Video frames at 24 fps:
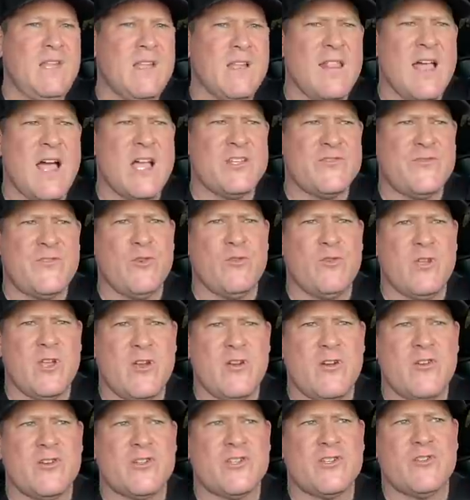last few
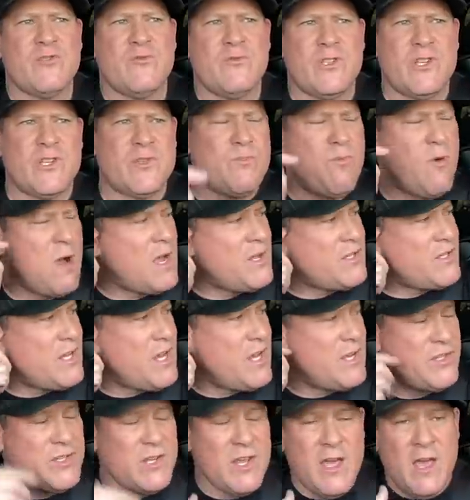years through this
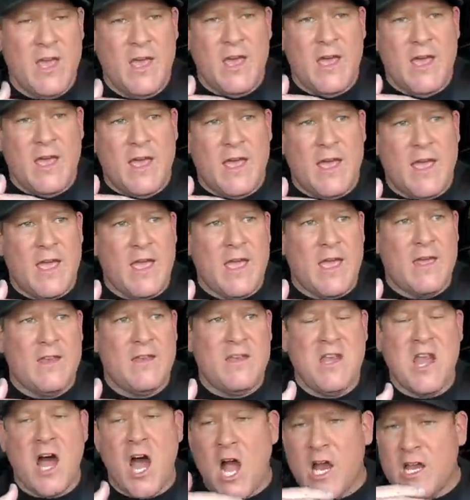process.
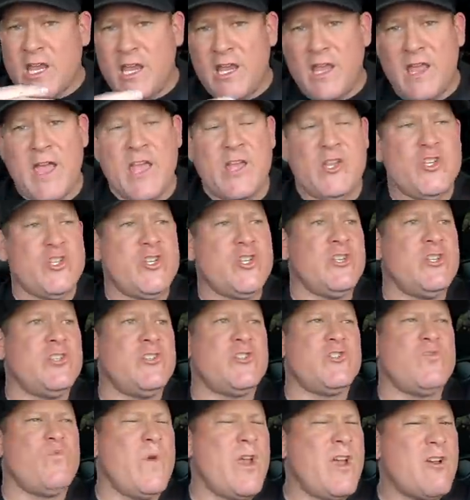And knocking
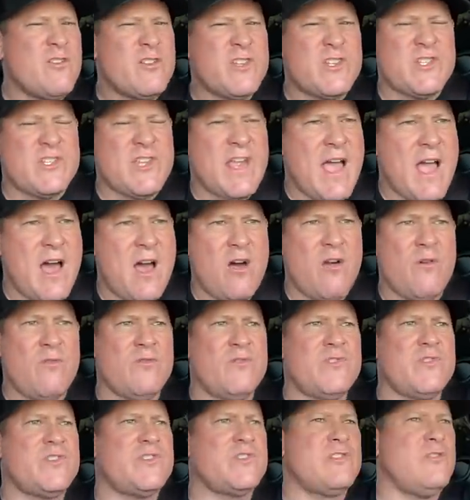engines, weird
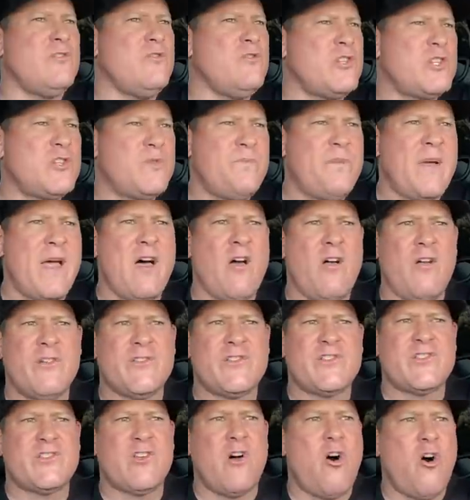sounds, loose
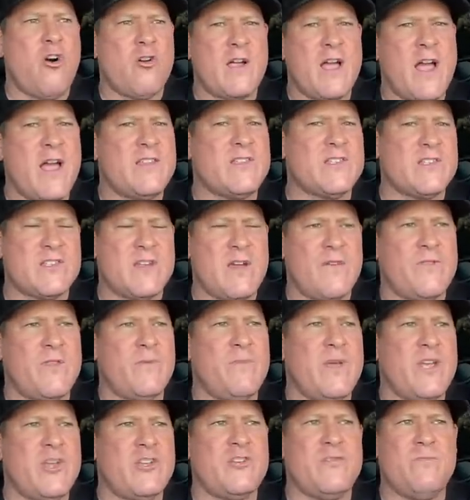belts, all kinds of stuff that
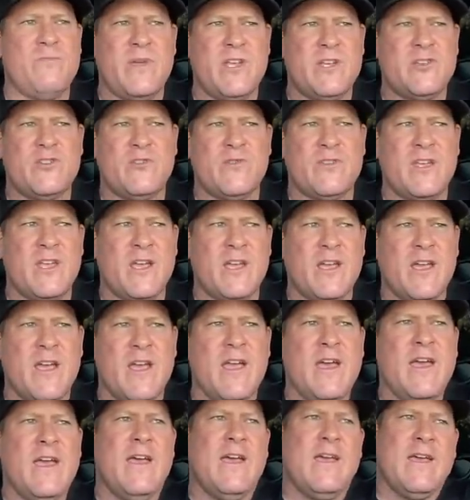makes you think,
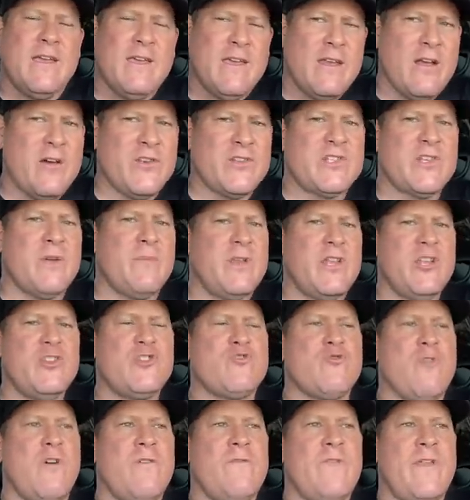you know, somebody
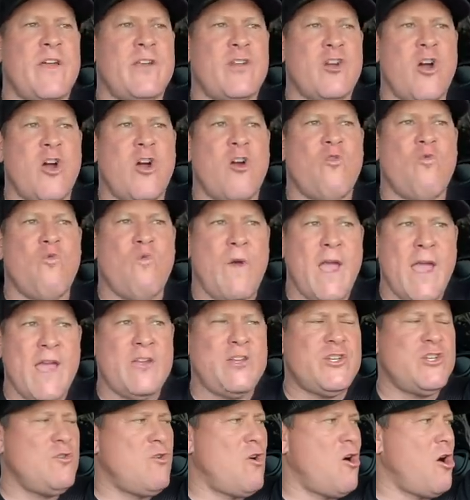drove that car way
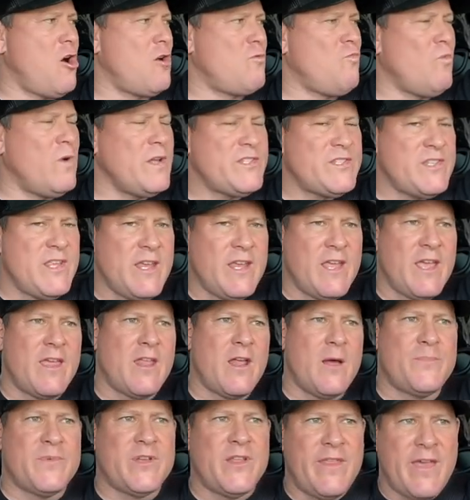too hard. Once they
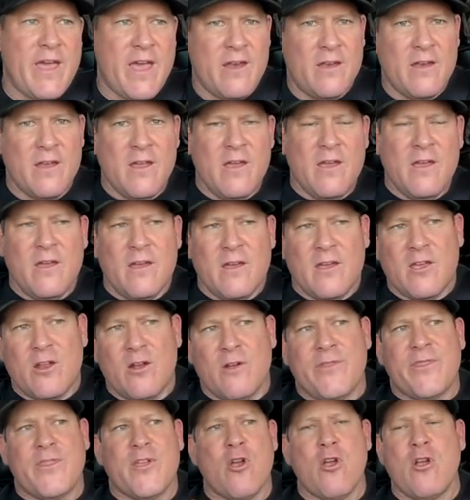get up to that, you
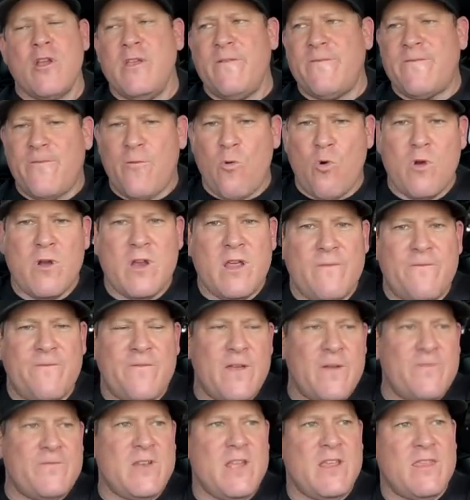know, 30, 40,
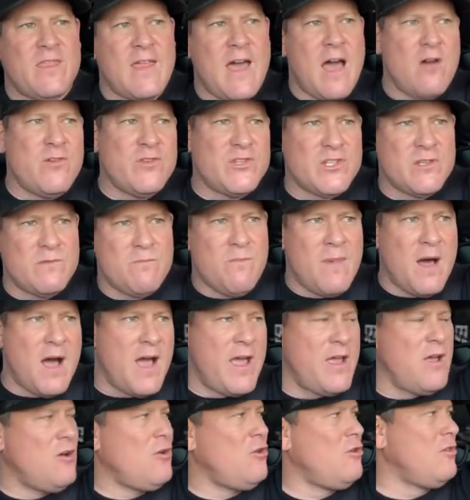50,000
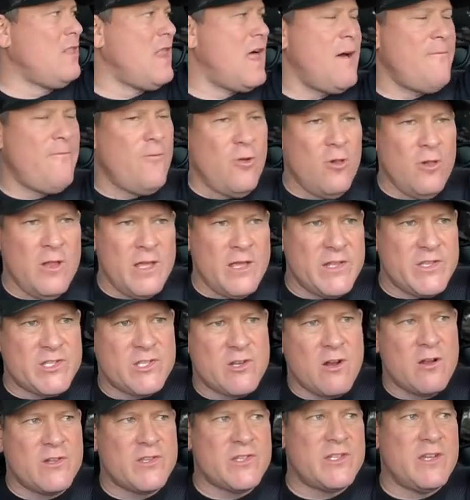mile level, it
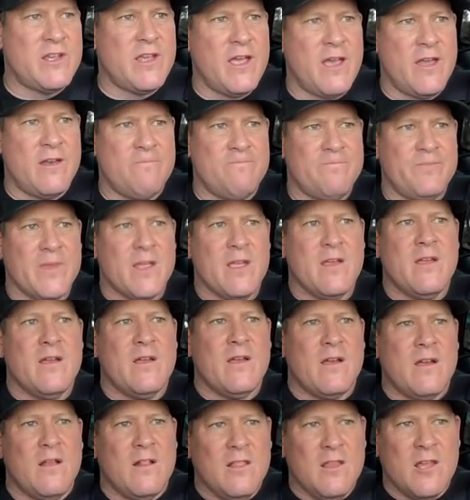starts to get
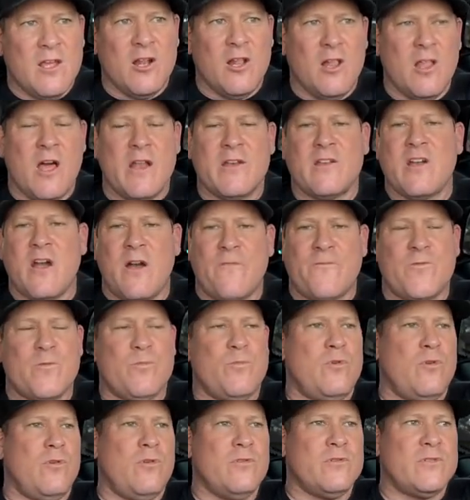a little
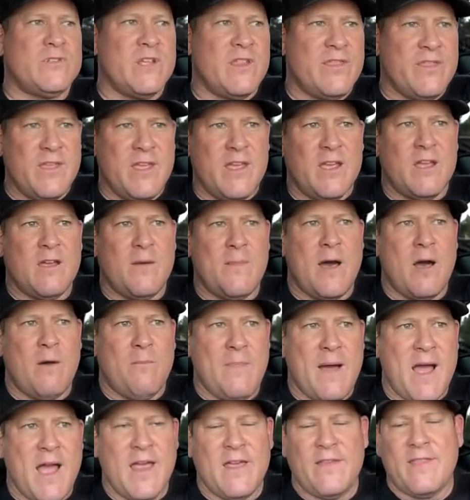uncomfortable to think about
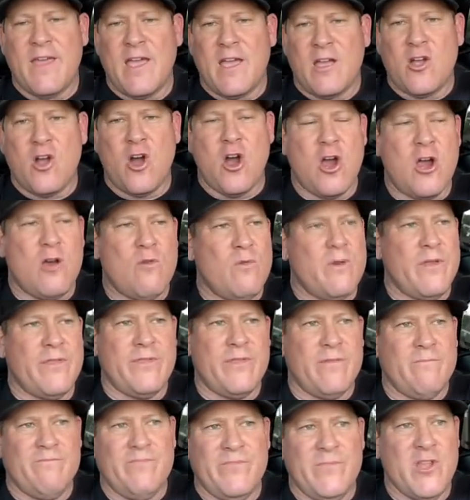buying that car with
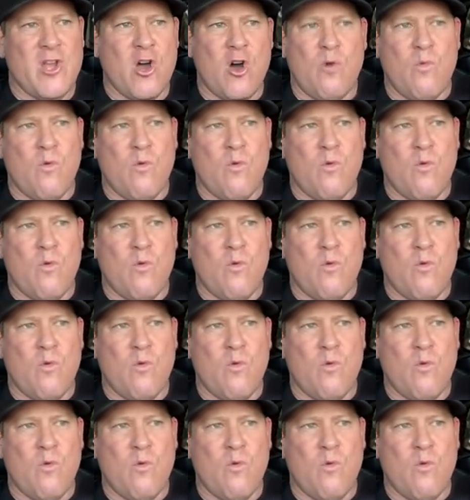no